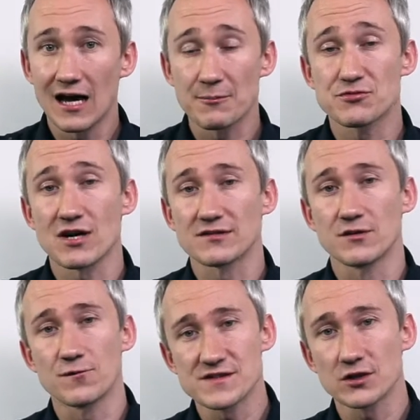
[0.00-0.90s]
abstracts
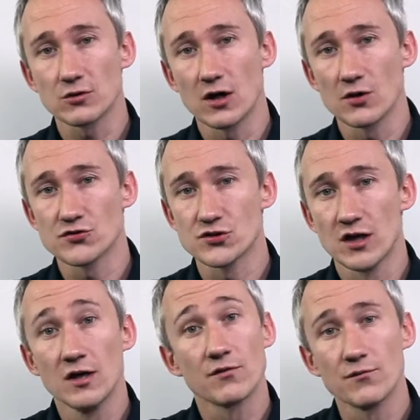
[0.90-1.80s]
the physical
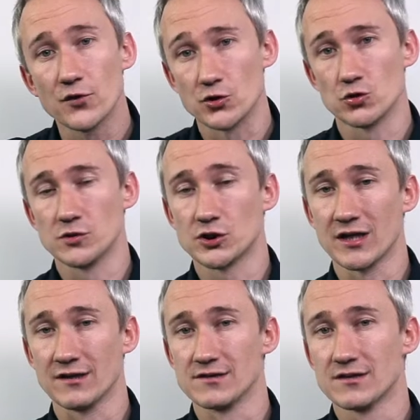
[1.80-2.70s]
host from virtual
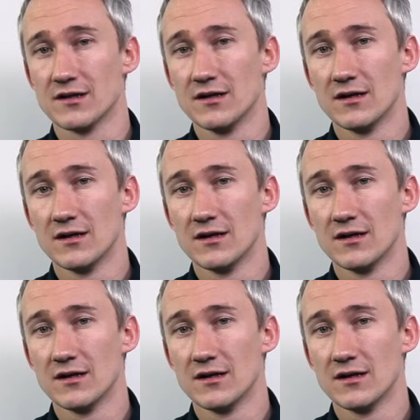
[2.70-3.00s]
machines.